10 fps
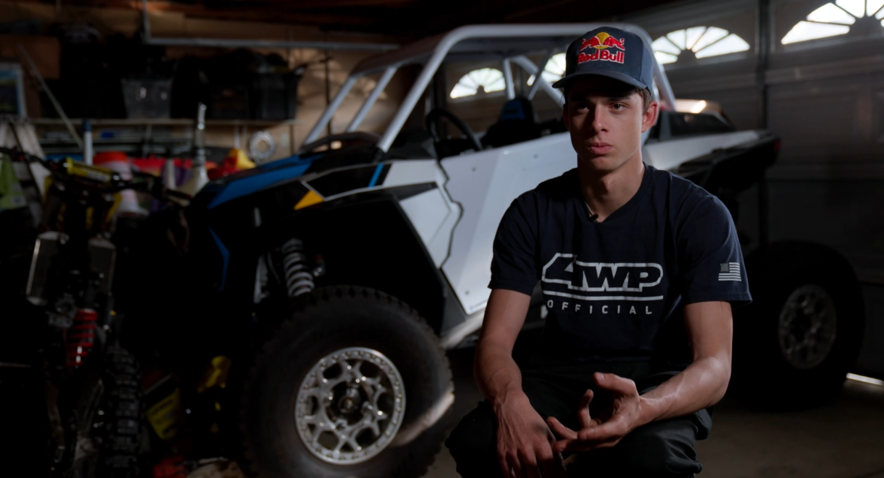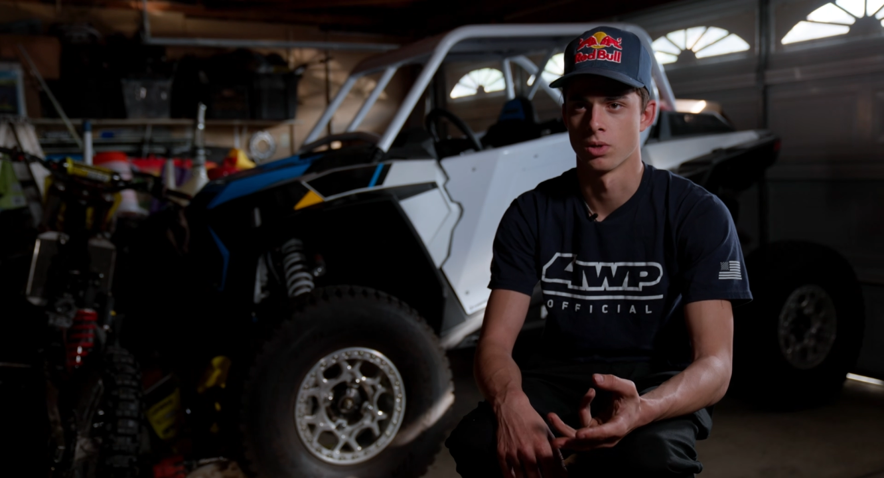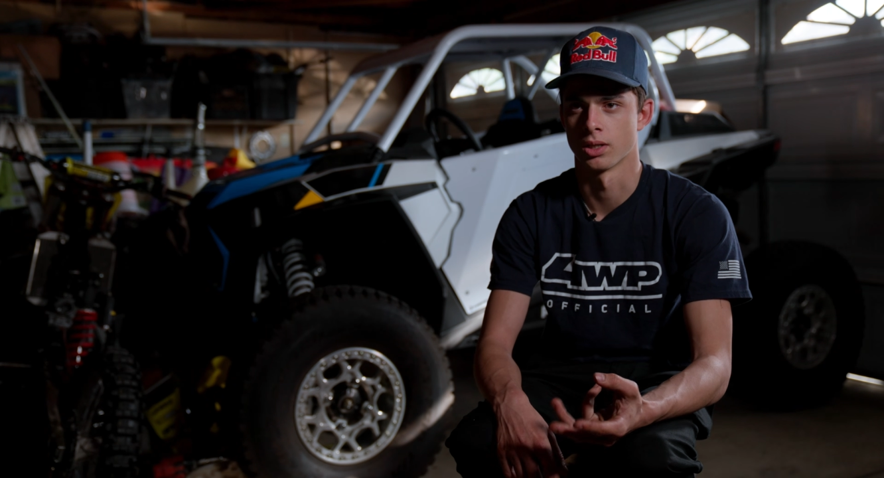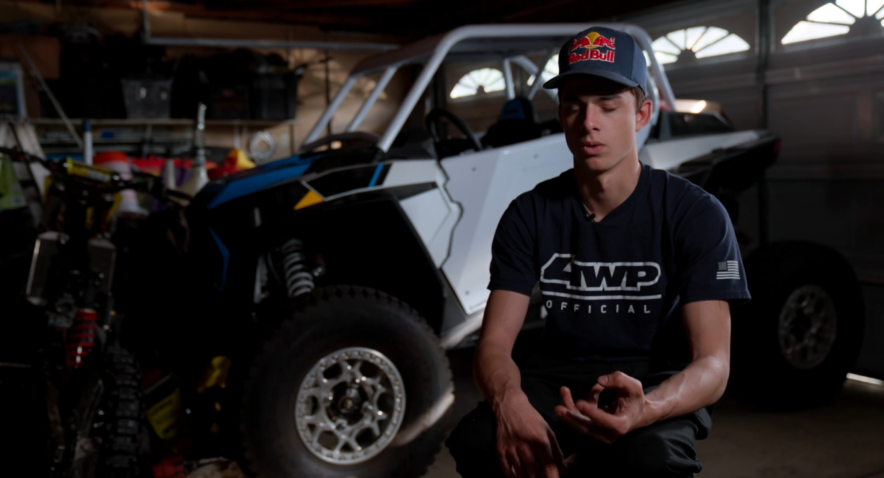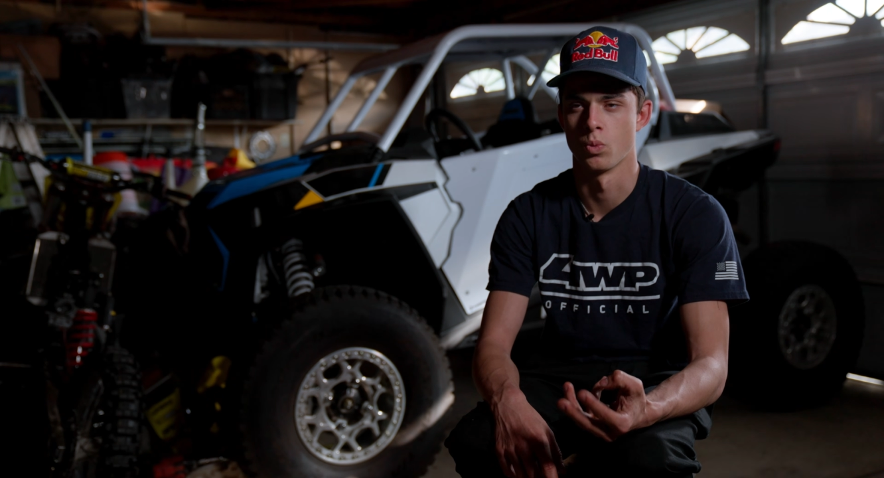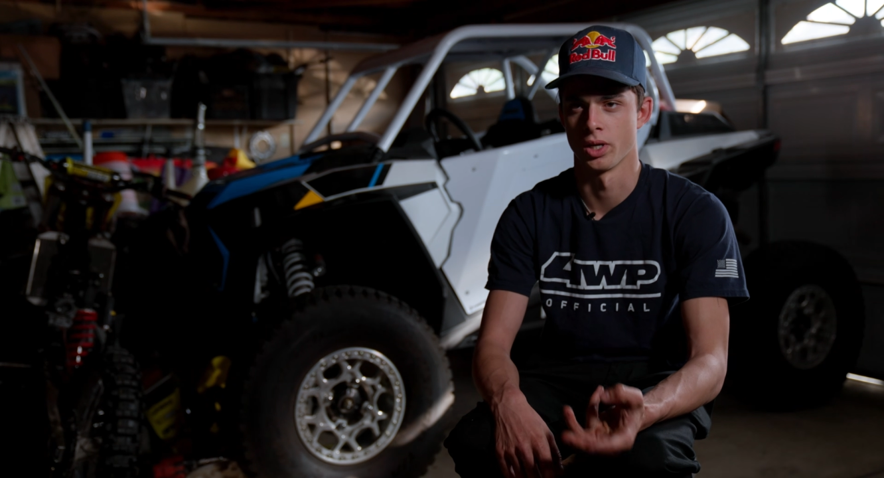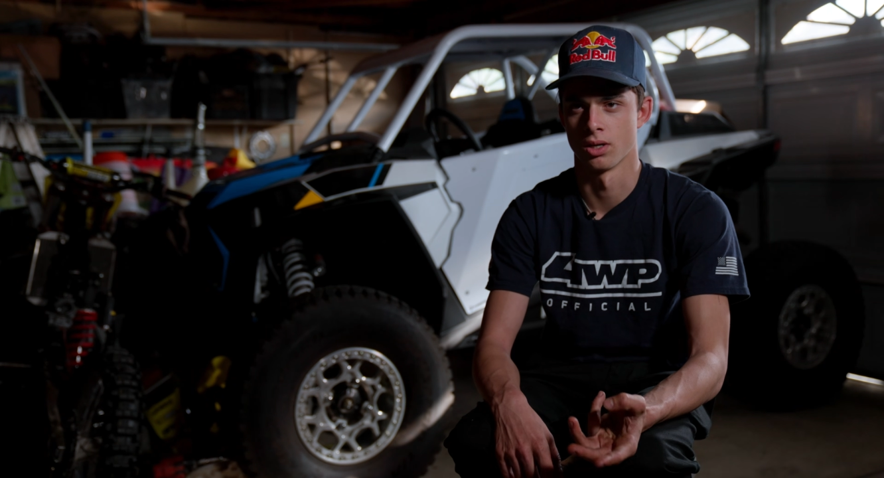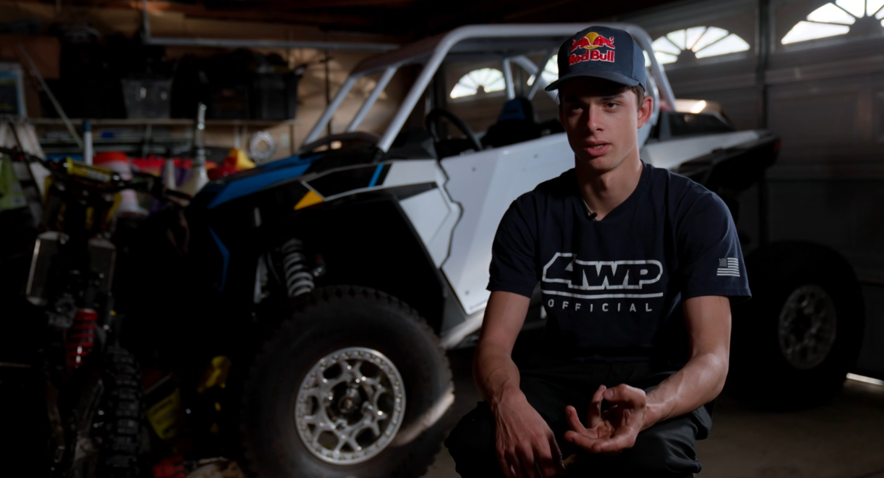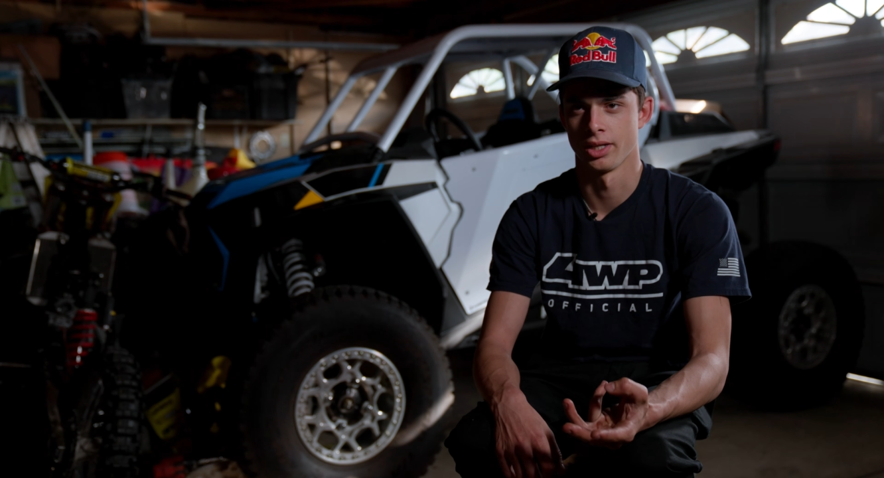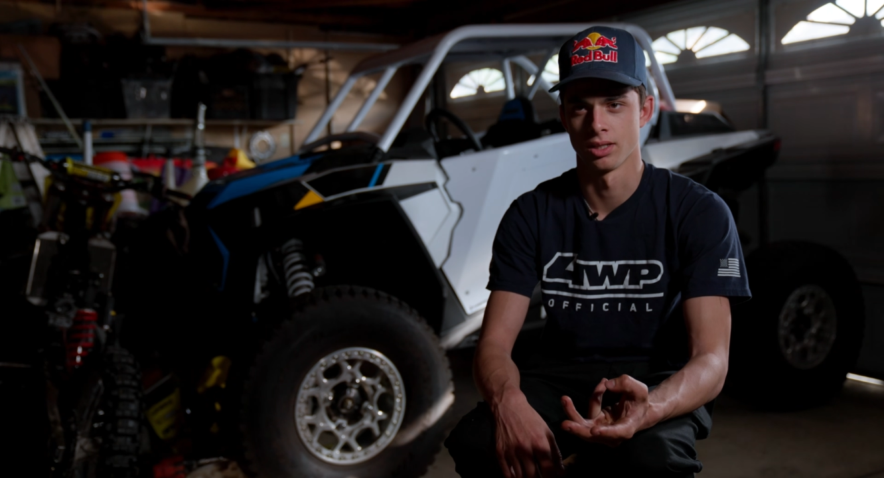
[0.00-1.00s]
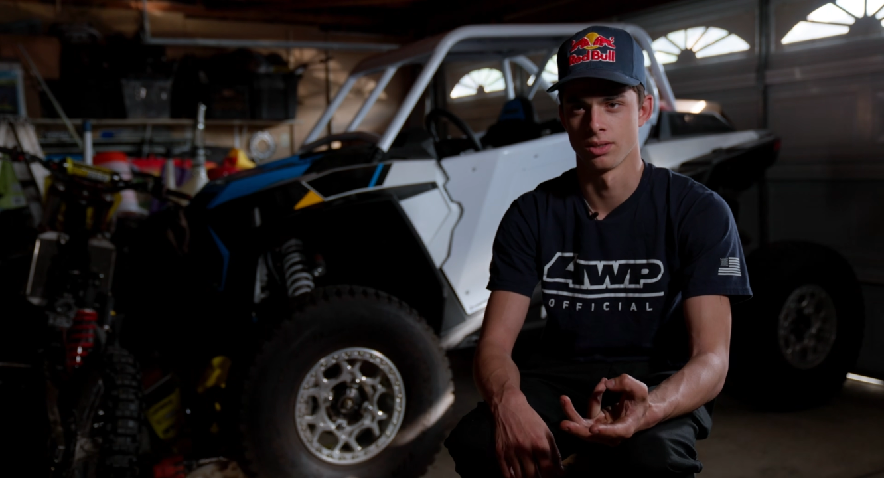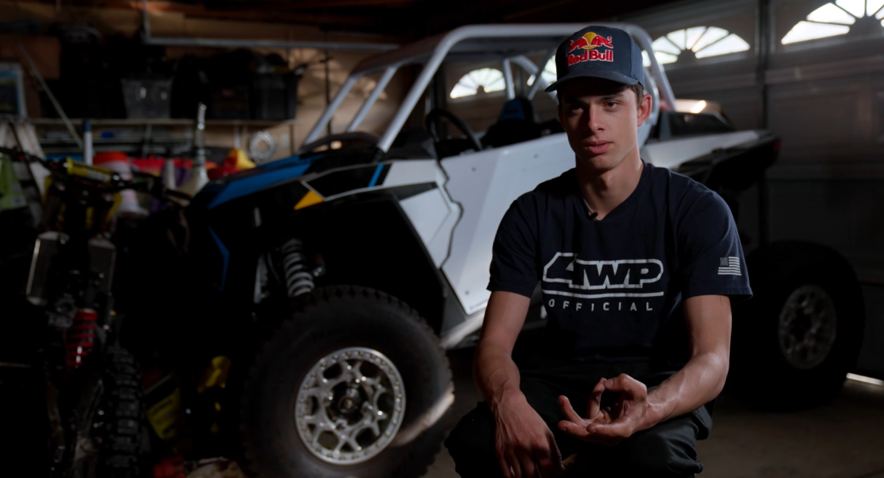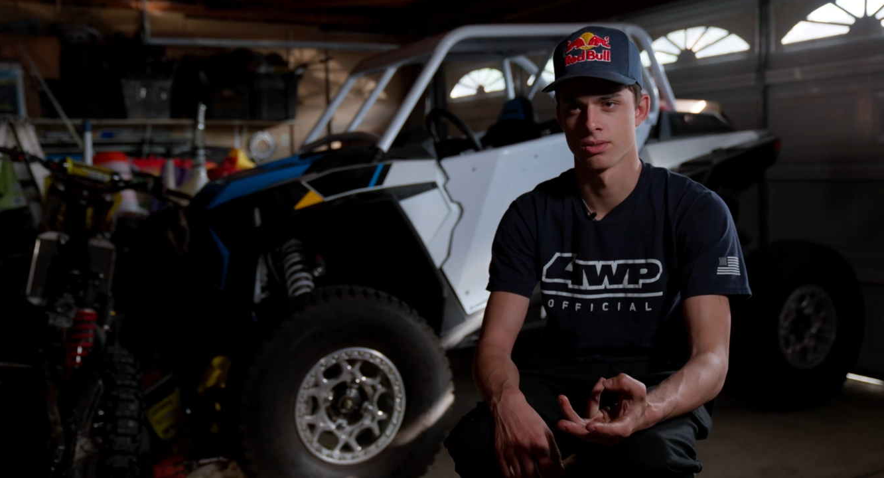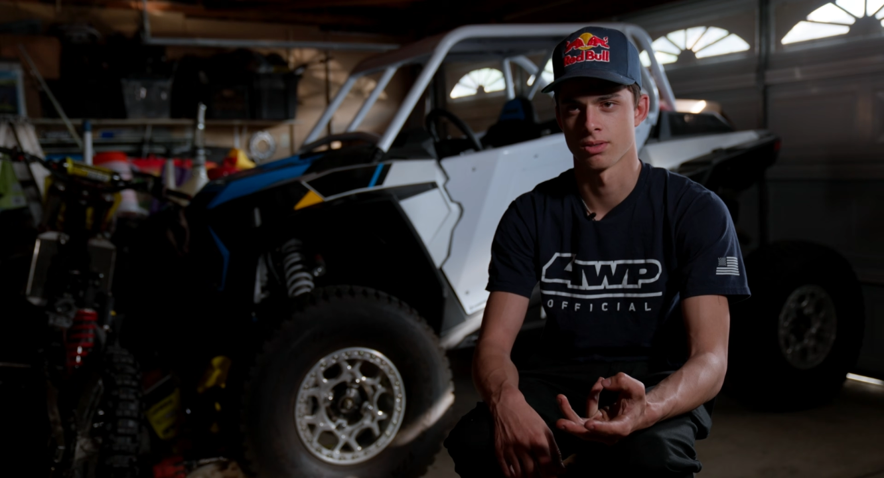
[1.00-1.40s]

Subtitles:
want to go win on any of those.